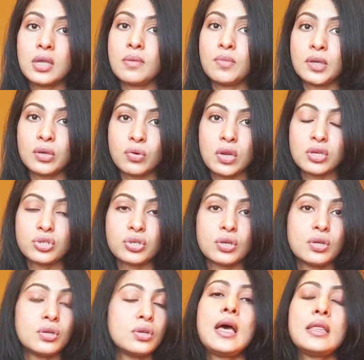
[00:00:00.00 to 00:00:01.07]

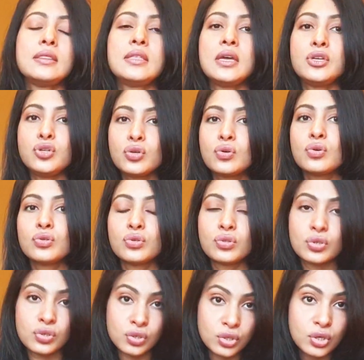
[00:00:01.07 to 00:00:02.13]
immigration, and then you go to the
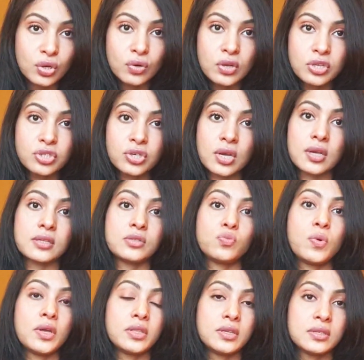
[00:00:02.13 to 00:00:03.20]
security checks
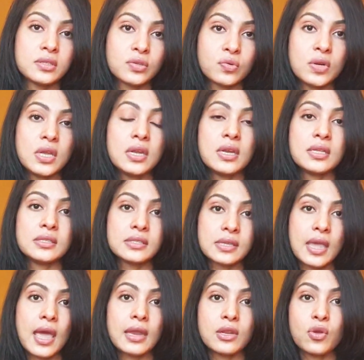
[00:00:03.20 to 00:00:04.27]
where they screen and
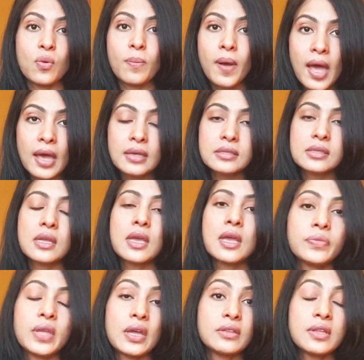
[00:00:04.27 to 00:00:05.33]
scan your bags,
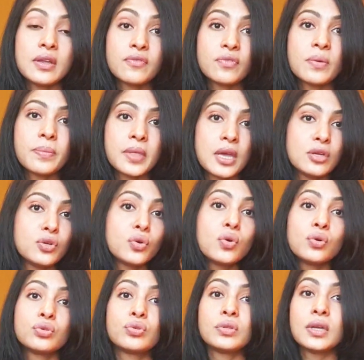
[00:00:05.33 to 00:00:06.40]
and then from there you go
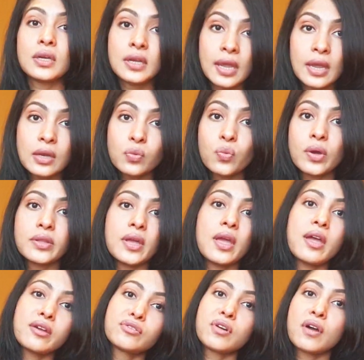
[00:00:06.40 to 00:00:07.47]
to the gate where the
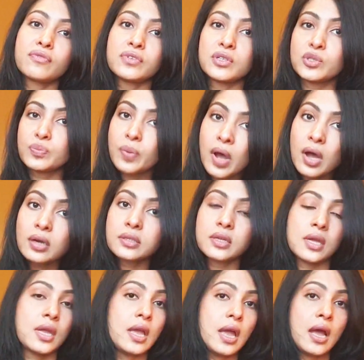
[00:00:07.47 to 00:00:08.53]
aircraft is parked,
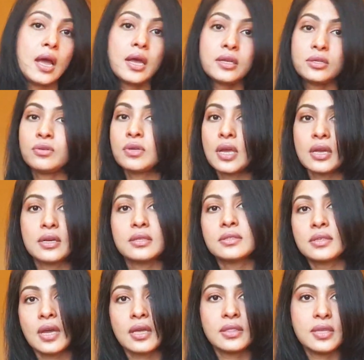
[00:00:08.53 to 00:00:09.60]
and you get
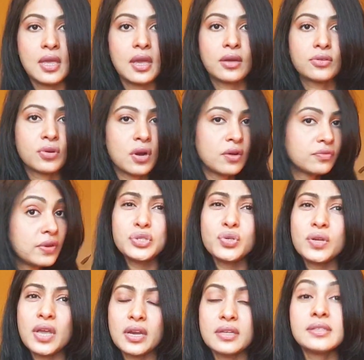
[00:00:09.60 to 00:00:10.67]
inside the aircraft. Once you
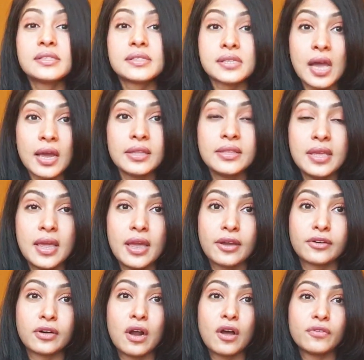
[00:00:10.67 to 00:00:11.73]
get inside the
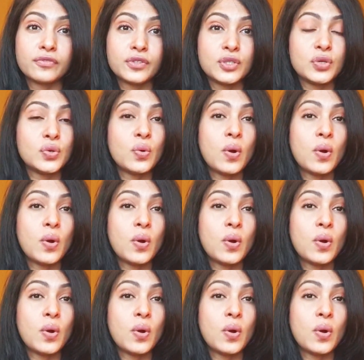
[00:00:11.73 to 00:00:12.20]
aircraft, you